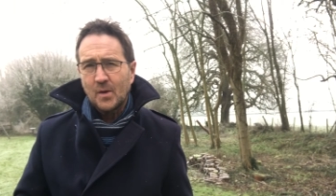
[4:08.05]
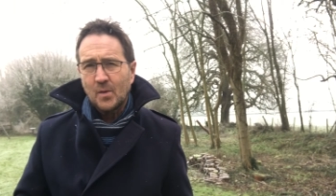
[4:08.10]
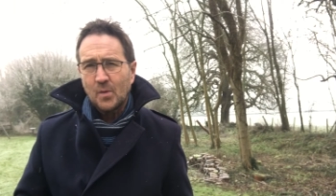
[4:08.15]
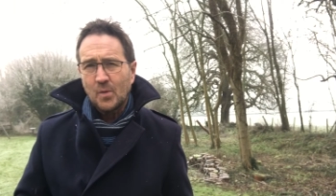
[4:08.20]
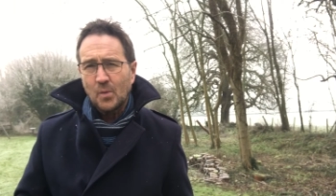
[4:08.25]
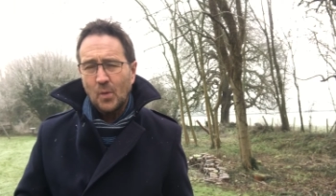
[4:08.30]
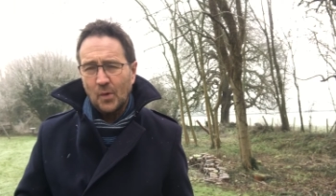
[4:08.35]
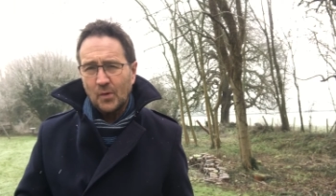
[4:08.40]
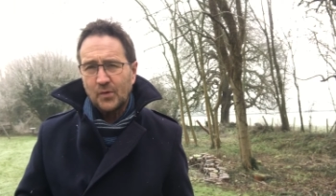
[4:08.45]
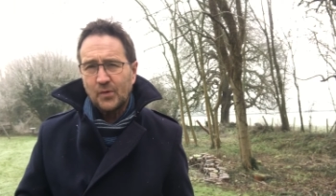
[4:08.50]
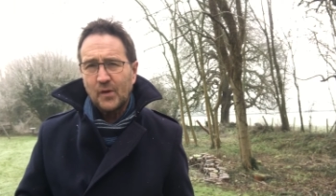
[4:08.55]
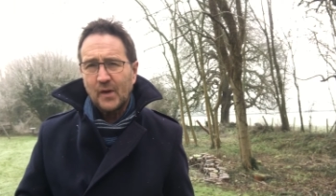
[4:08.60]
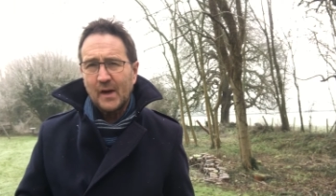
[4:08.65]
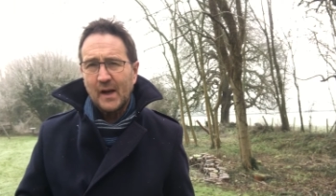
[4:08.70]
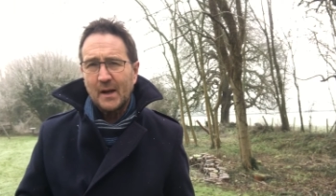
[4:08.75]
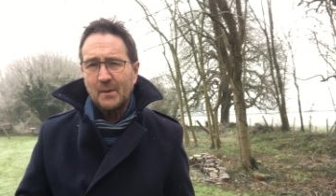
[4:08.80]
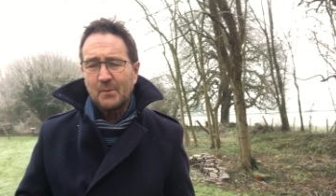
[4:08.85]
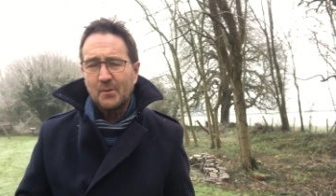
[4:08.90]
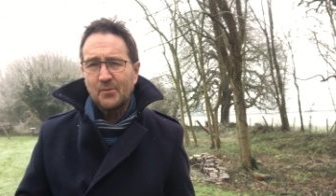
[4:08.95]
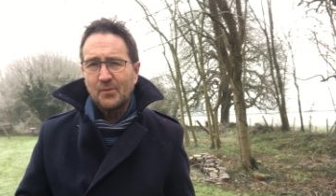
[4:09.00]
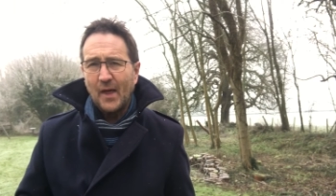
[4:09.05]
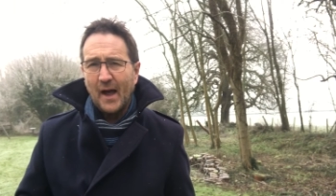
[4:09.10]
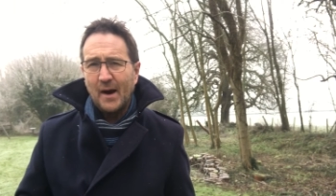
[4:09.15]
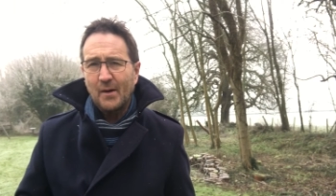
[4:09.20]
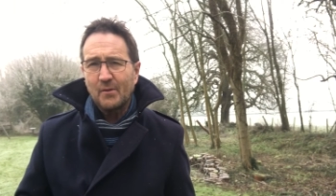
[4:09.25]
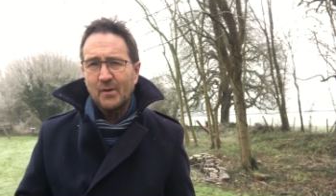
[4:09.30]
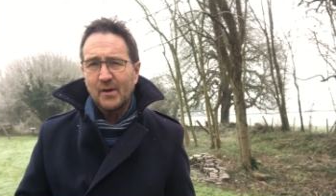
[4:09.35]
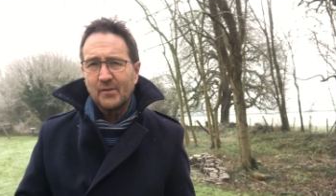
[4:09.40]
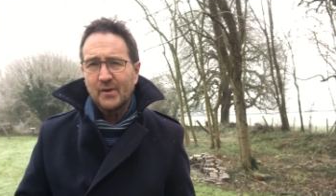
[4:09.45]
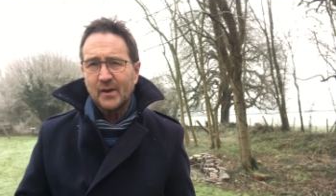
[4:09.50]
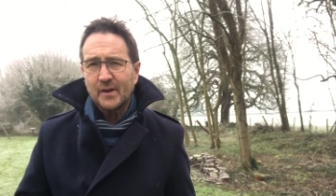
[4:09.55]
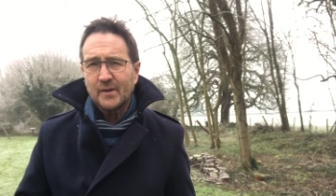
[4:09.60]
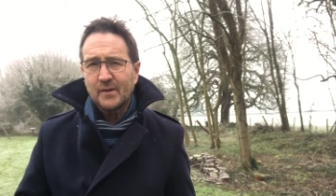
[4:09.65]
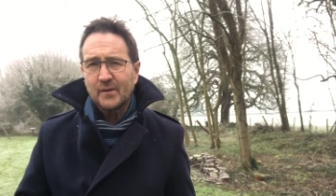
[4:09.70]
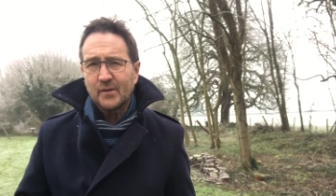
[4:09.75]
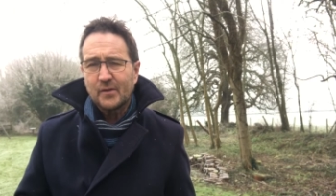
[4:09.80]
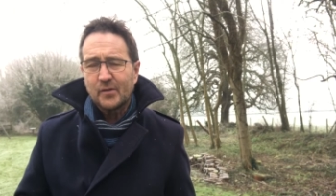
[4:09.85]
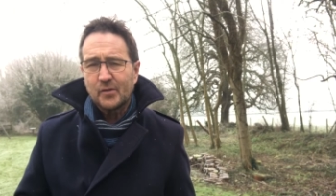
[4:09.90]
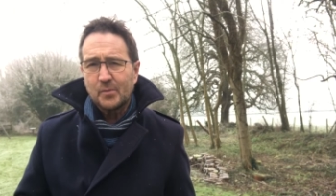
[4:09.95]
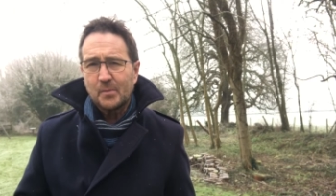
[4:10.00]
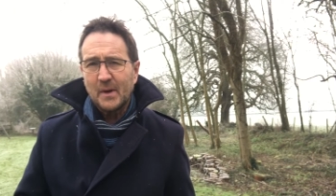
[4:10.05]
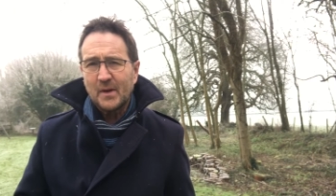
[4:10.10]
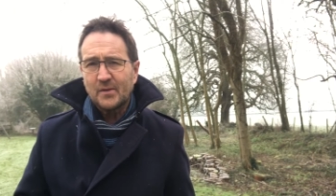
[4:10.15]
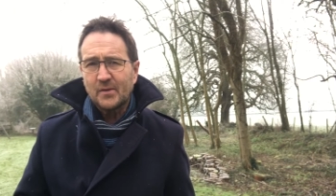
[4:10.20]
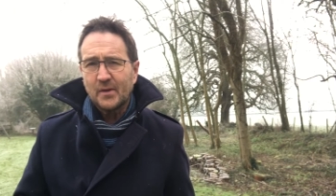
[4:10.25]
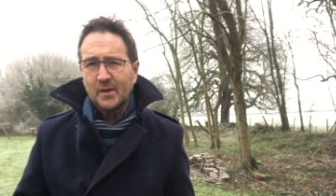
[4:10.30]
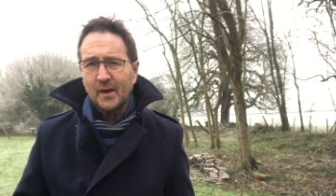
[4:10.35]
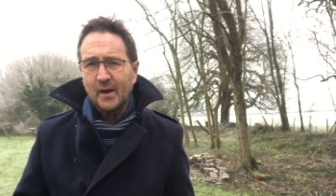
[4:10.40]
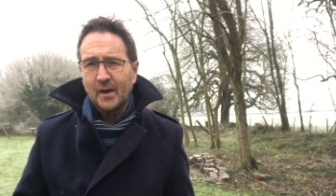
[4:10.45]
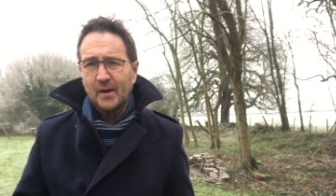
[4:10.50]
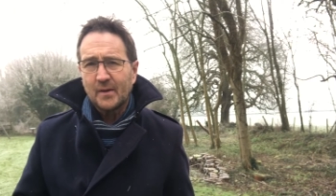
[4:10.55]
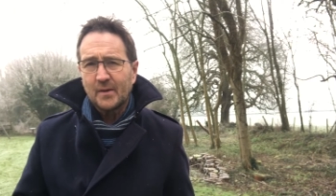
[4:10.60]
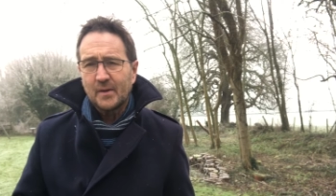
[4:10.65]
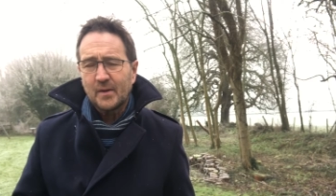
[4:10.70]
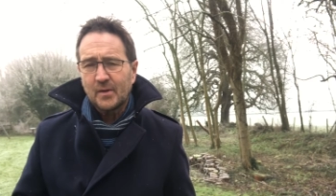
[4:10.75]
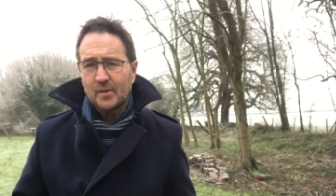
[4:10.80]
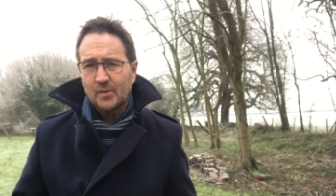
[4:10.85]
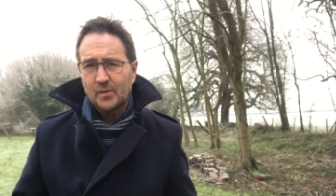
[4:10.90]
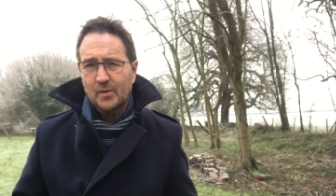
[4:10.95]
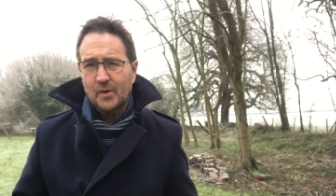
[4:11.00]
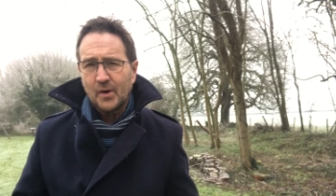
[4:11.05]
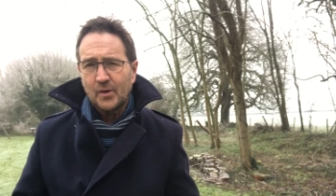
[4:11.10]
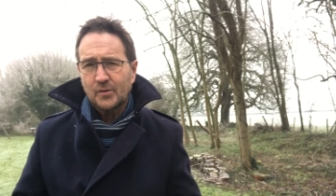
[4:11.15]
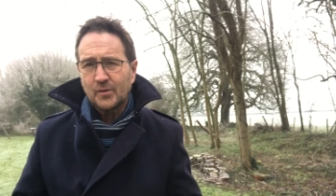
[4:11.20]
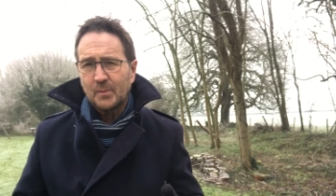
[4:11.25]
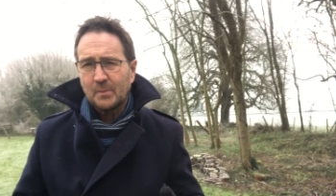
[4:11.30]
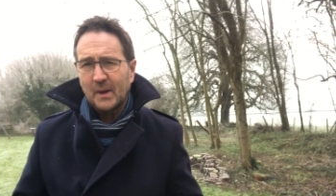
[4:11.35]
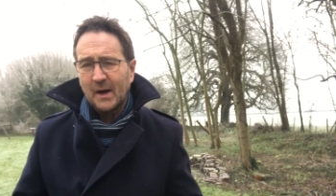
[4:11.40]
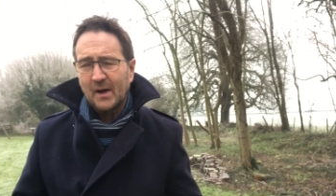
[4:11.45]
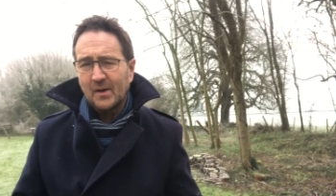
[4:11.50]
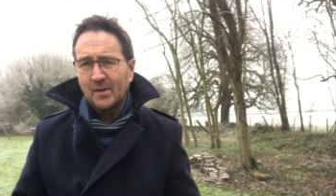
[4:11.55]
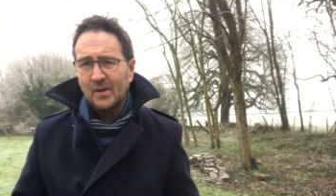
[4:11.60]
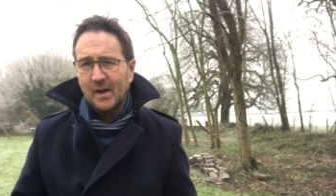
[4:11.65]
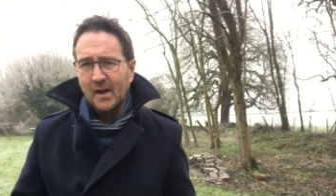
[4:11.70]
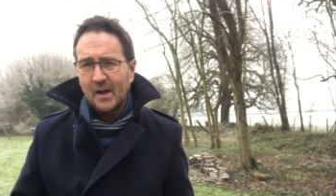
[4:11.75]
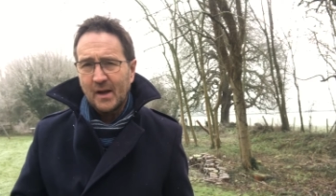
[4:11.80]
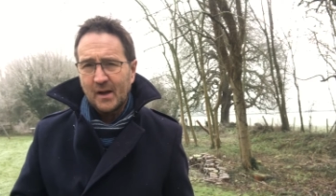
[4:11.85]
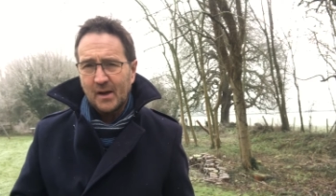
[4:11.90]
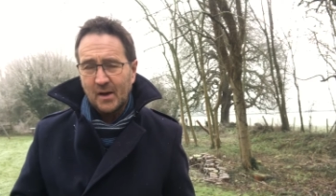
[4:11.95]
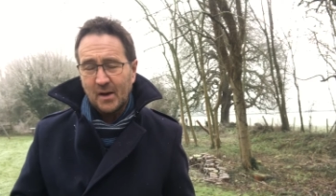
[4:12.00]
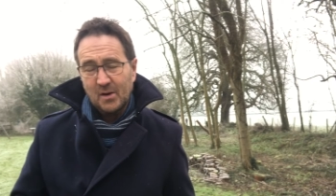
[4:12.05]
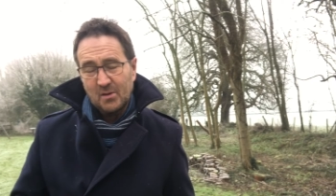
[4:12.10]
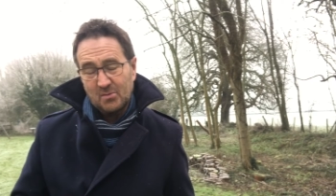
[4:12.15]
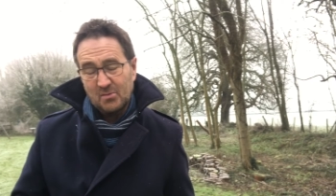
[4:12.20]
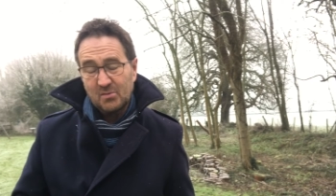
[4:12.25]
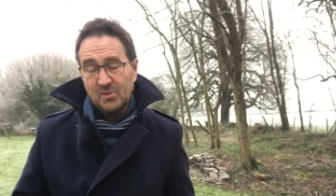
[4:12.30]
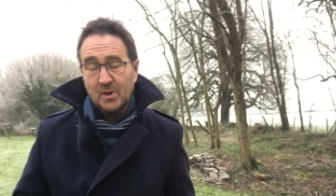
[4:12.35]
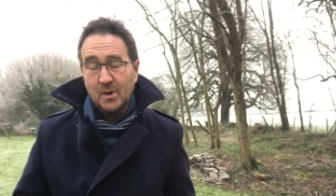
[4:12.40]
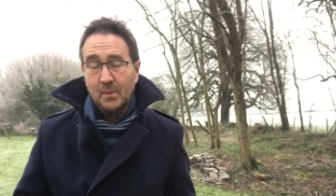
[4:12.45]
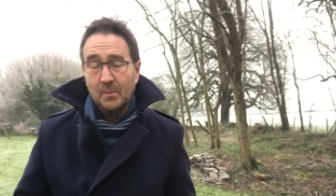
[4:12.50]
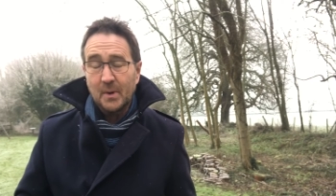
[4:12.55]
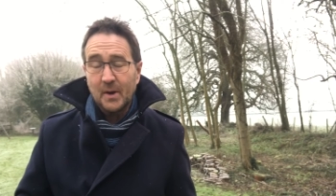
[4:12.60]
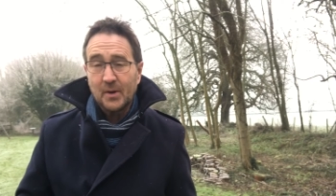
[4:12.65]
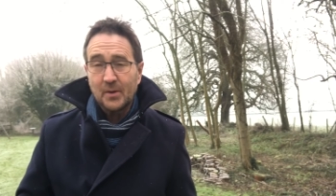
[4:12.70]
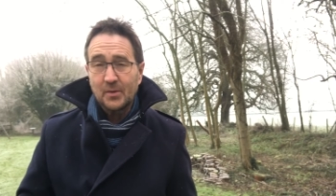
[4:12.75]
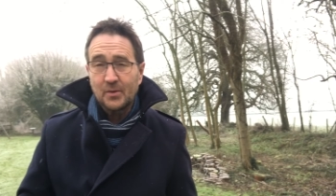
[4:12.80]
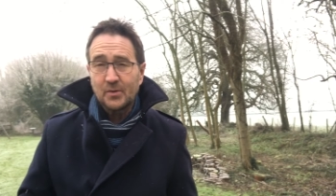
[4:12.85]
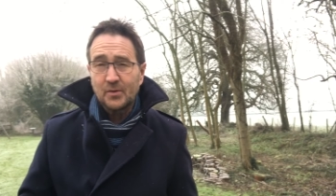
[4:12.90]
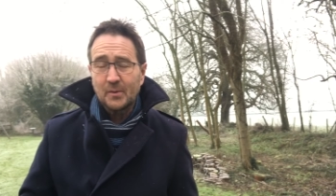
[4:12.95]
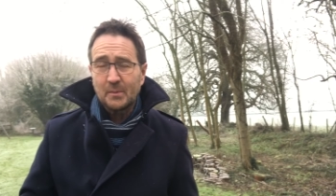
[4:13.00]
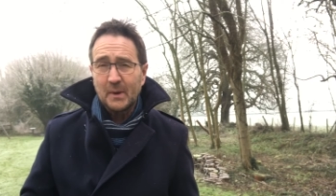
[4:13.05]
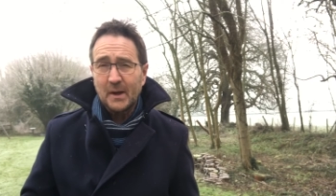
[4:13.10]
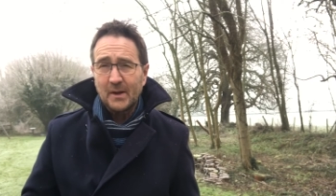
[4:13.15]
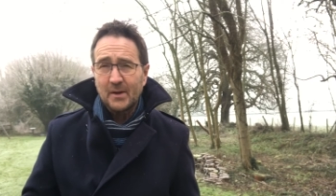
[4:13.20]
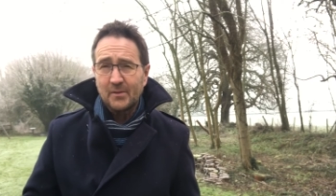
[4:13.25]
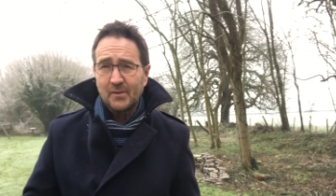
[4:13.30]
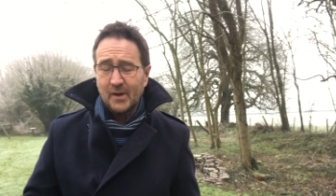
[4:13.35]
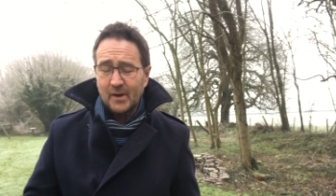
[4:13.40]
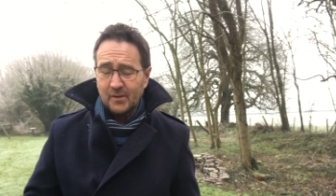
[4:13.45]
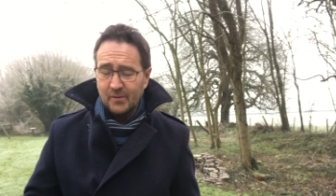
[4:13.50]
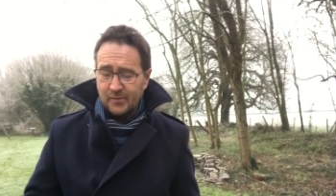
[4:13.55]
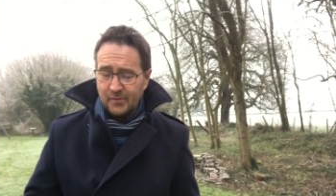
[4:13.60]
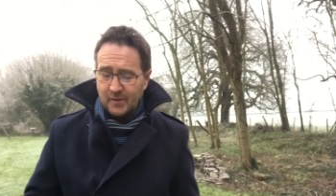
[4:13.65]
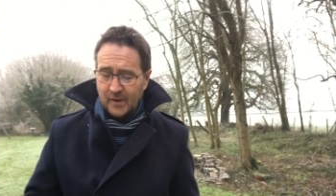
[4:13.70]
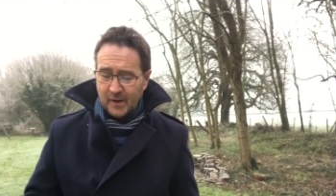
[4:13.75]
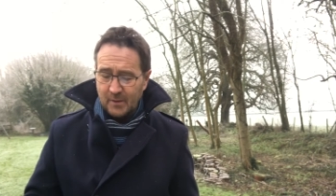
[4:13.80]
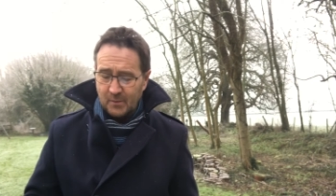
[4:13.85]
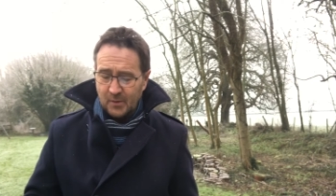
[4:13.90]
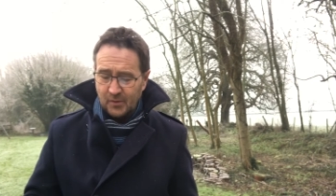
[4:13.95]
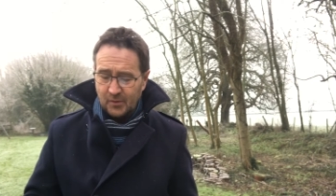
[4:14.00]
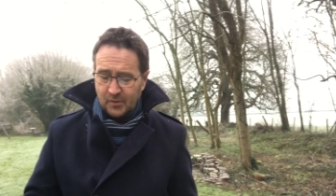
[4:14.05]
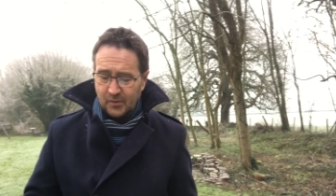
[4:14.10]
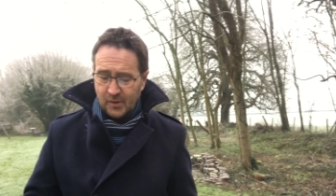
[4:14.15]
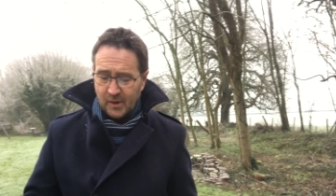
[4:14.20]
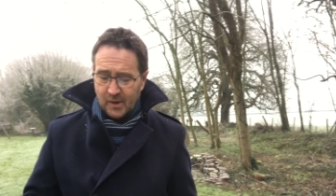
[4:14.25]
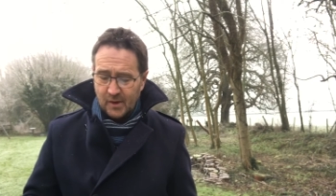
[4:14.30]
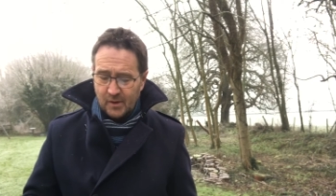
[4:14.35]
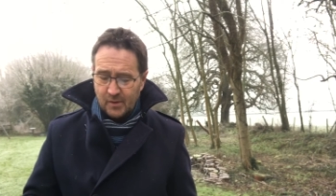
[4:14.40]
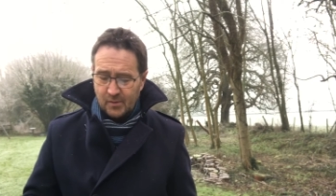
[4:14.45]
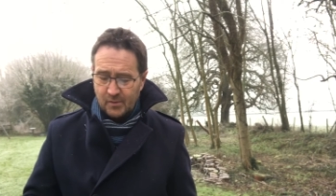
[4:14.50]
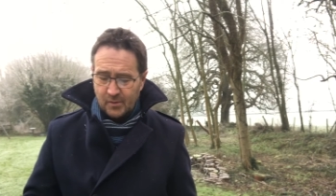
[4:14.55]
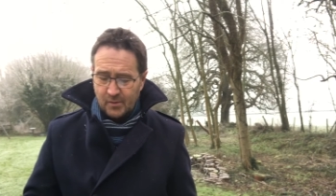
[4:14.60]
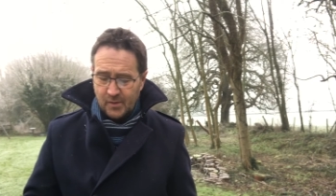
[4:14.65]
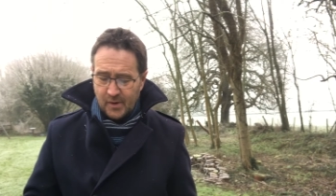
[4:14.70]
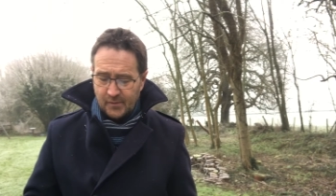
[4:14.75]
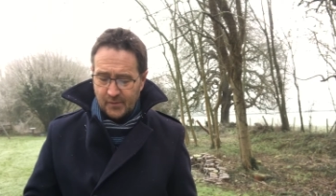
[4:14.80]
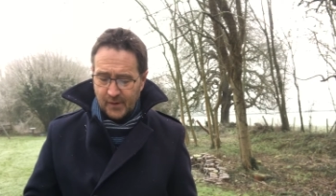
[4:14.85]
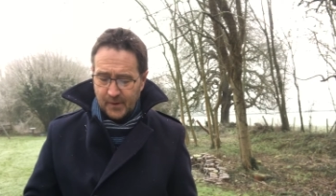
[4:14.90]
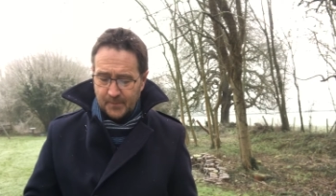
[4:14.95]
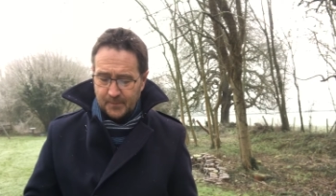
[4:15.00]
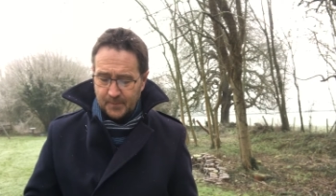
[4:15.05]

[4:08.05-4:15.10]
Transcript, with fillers: What's the name of that river? Smetana wrote about, uh, composed about a very famous river.